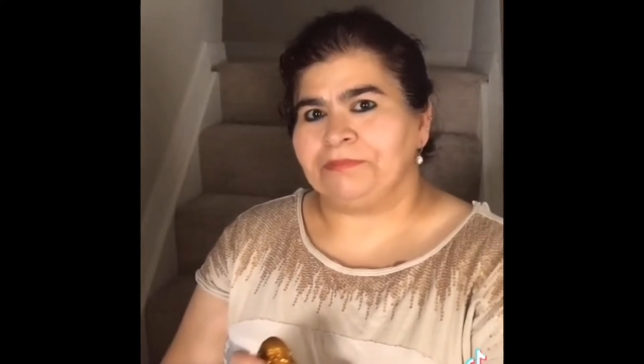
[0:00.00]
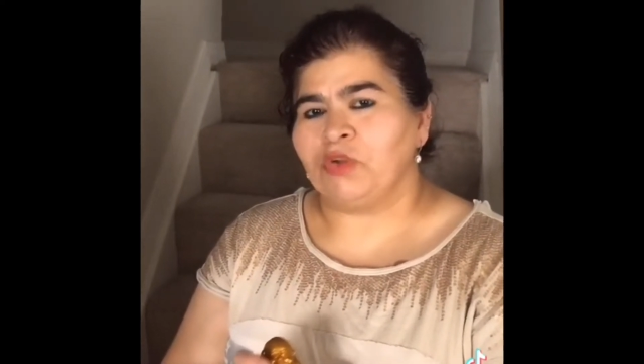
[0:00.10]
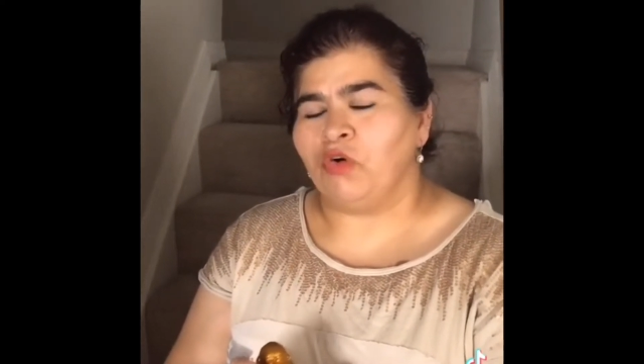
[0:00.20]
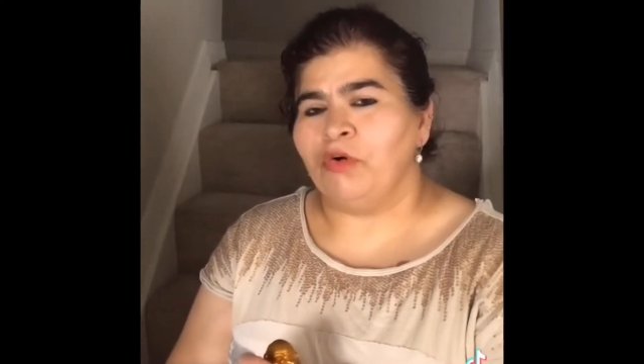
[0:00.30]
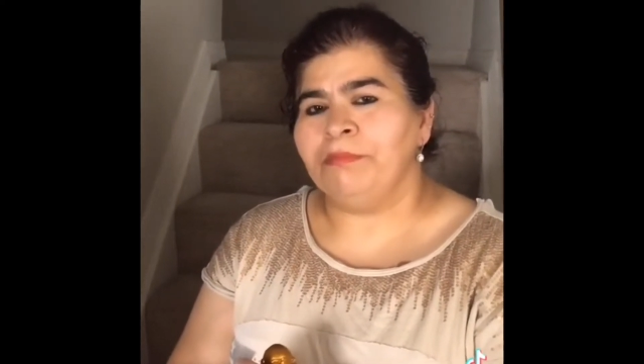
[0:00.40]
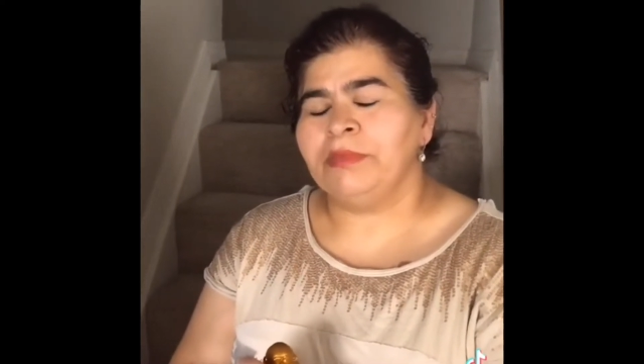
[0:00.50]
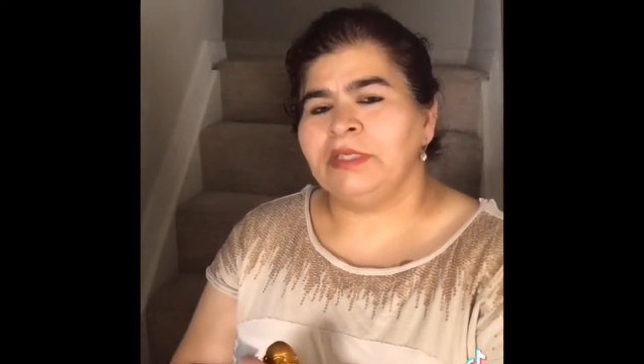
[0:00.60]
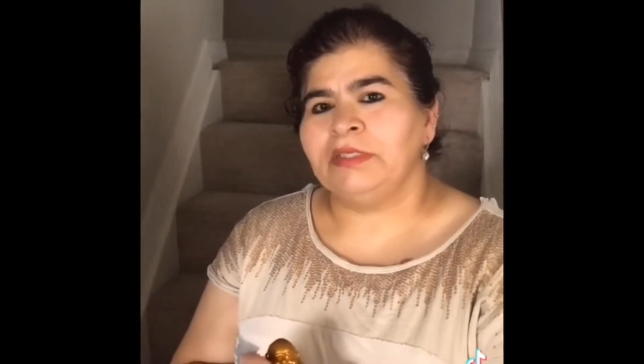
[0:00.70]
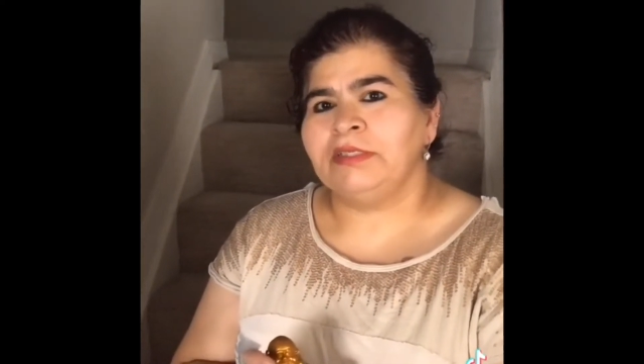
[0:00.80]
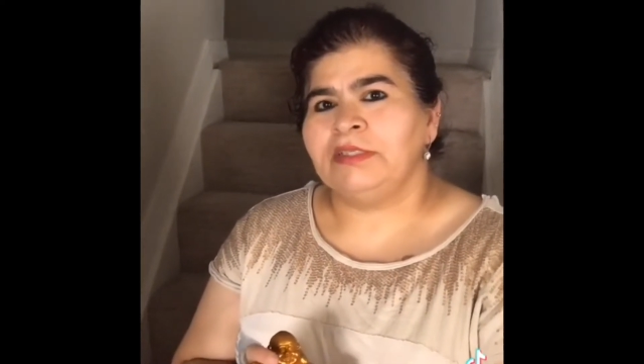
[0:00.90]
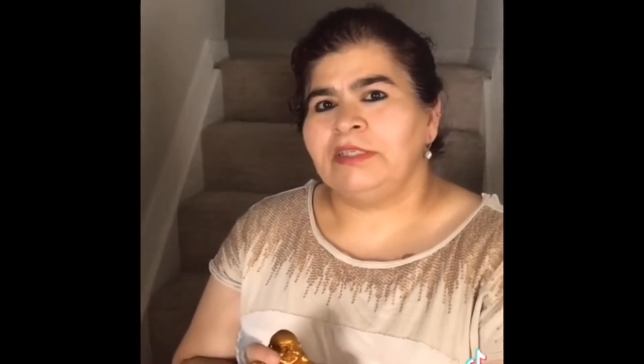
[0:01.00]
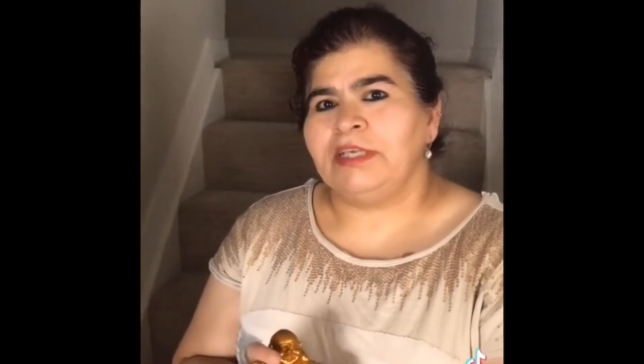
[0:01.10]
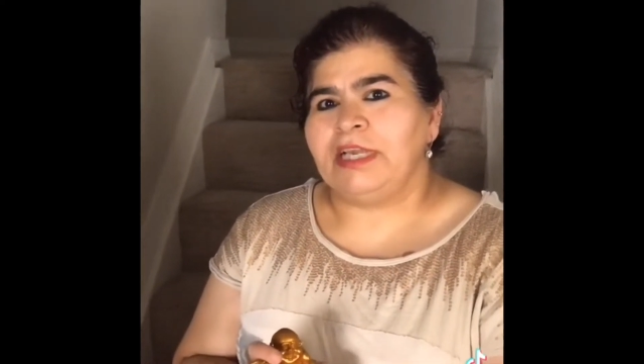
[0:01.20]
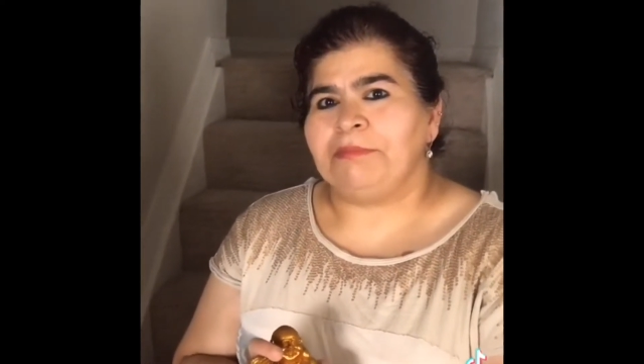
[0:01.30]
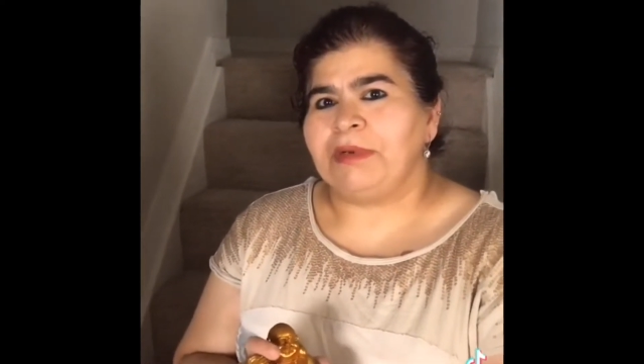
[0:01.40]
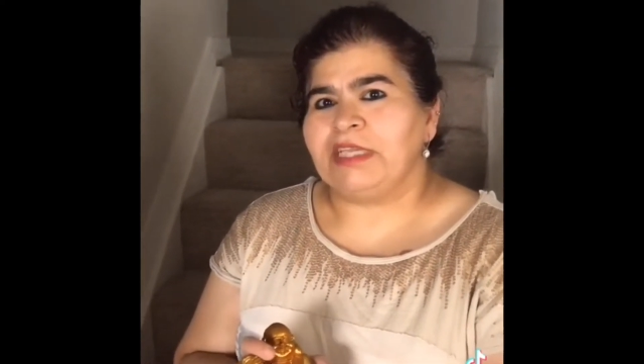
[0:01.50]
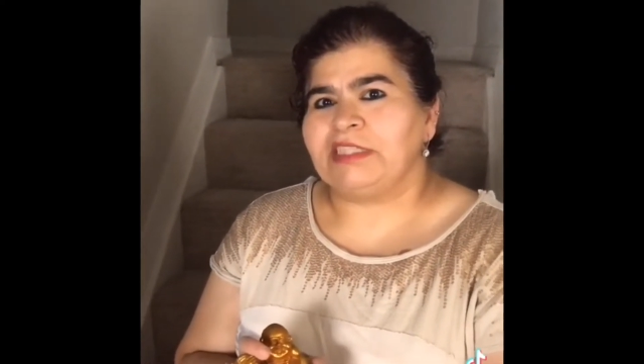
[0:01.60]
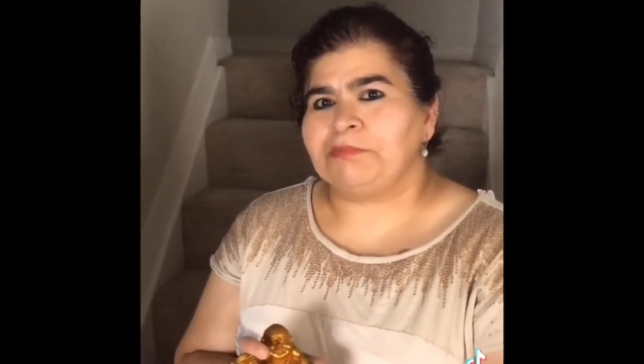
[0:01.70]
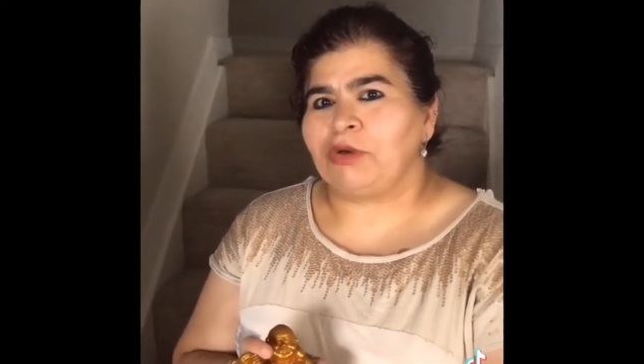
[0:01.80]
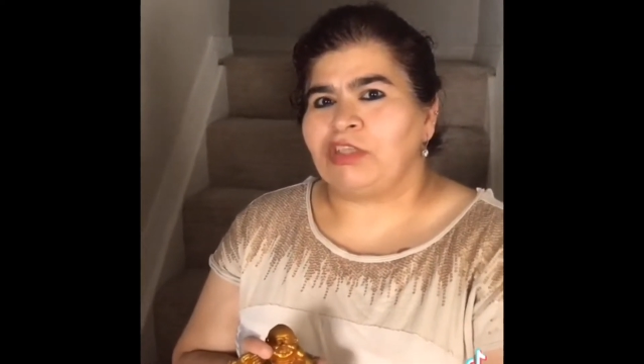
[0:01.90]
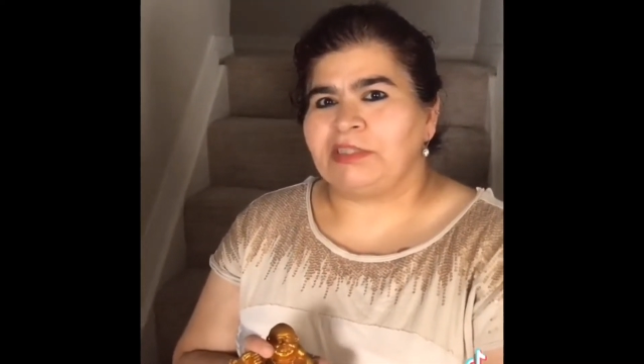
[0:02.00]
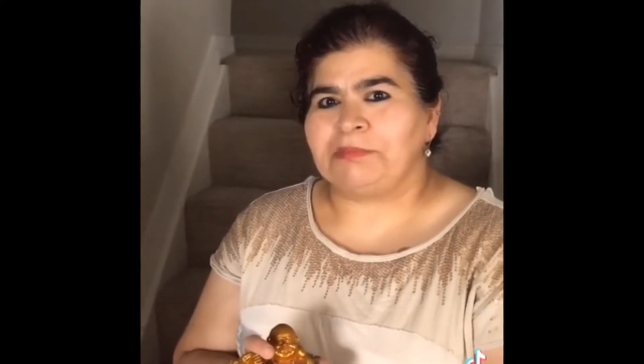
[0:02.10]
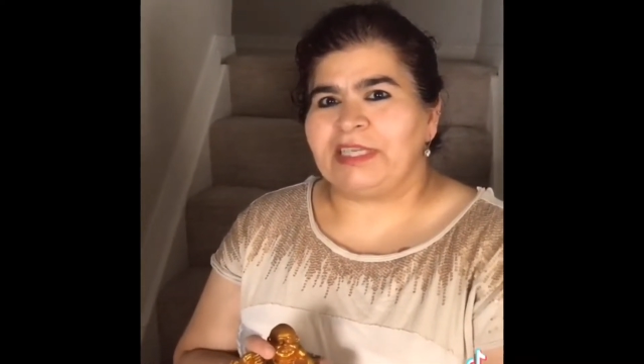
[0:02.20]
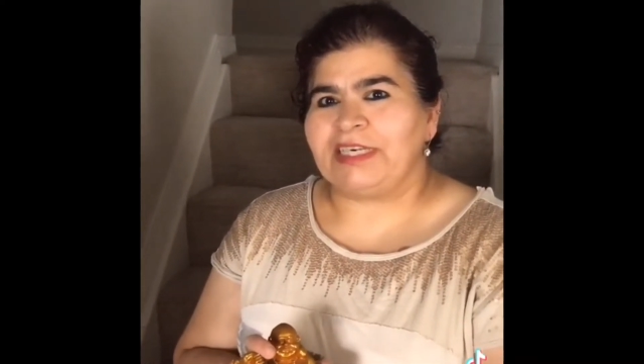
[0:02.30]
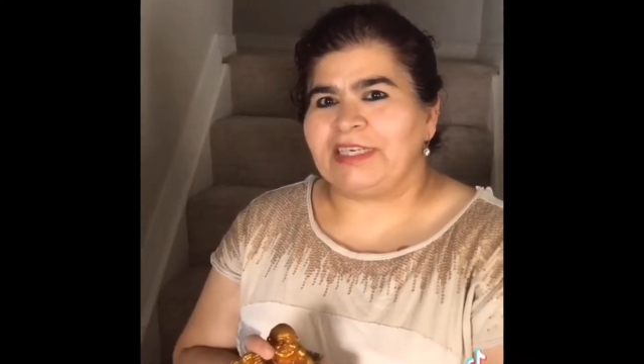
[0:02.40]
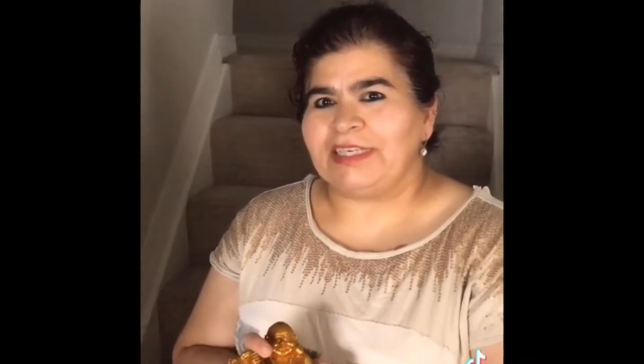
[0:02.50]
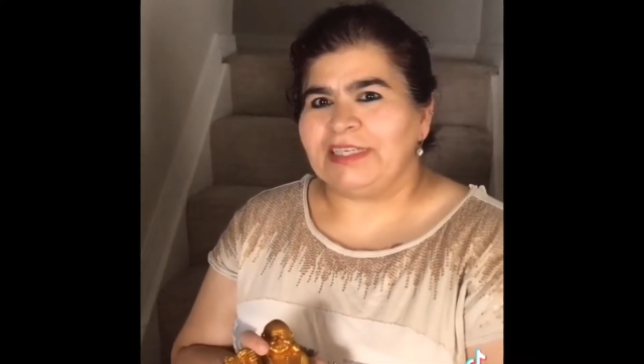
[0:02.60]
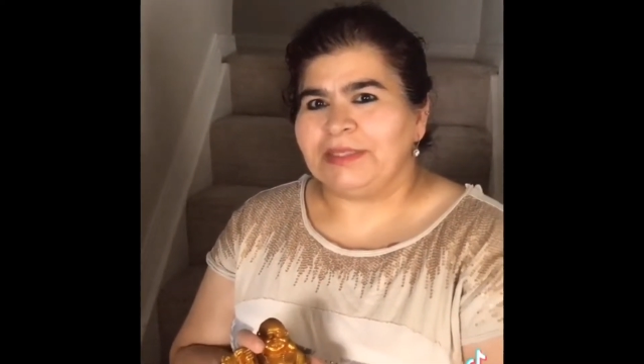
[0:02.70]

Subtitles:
home, it brings prosperity.